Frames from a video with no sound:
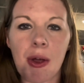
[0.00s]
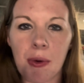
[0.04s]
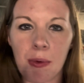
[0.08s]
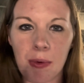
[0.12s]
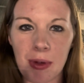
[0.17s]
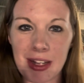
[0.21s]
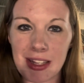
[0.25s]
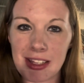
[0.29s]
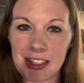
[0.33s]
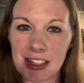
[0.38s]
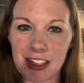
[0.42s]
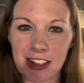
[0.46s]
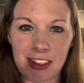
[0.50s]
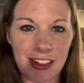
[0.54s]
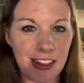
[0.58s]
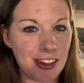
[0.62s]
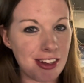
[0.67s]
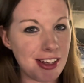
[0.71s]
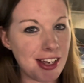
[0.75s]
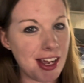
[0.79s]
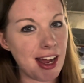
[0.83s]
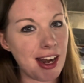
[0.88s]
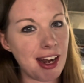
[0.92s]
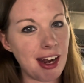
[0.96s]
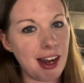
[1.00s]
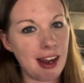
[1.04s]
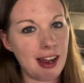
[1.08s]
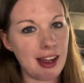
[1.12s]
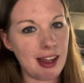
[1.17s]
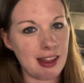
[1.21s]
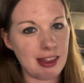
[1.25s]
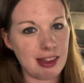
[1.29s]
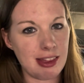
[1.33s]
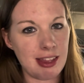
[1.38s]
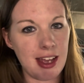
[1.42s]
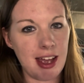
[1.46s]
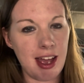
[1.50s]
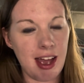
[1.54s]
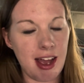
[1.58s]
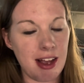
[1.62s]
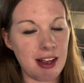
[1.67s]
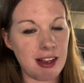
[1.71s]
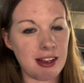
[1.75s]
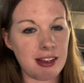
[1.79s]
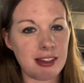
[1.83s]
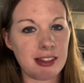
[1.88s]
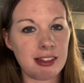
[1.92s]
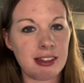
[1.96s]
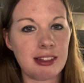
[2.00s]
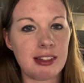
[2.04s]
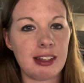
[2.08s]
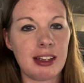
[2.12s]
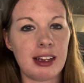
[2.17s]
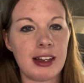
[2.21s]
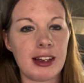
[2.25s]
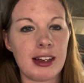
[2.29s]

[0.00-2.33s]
We did look at the house.